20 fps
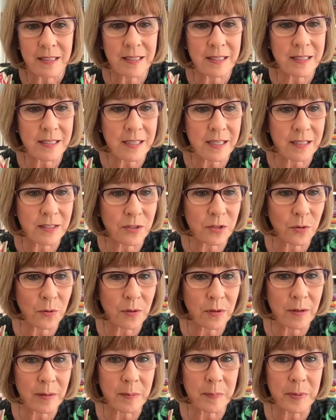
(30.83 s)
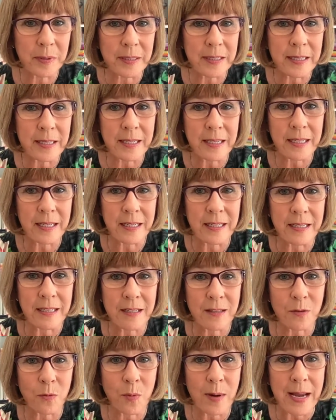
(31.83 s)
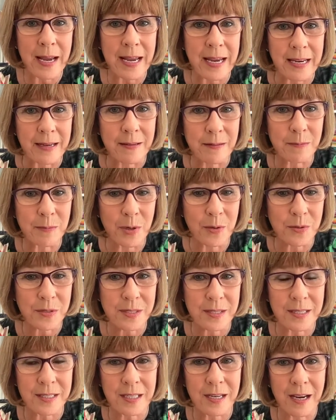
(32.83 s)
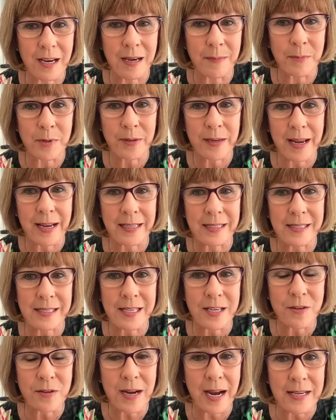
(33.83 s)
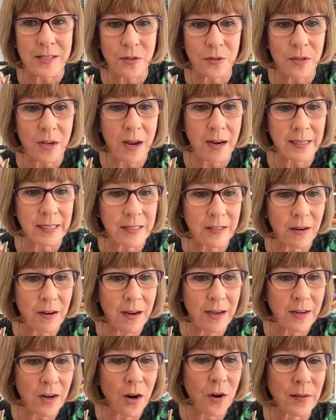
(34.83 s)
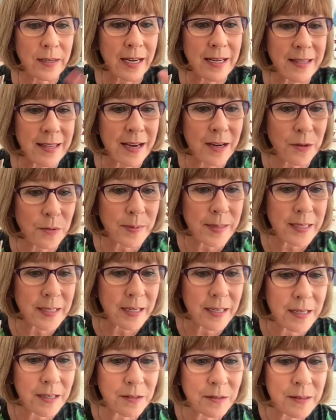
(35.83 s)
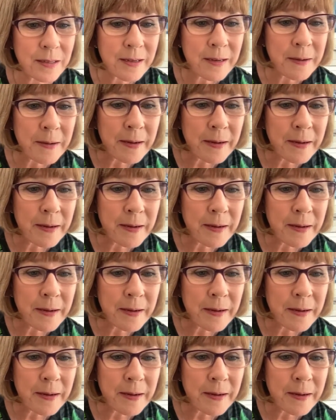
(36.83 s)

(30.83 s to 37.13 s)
is adorably in the way most of the time. Okay, I can see you guys are logging on. Okay, there we go.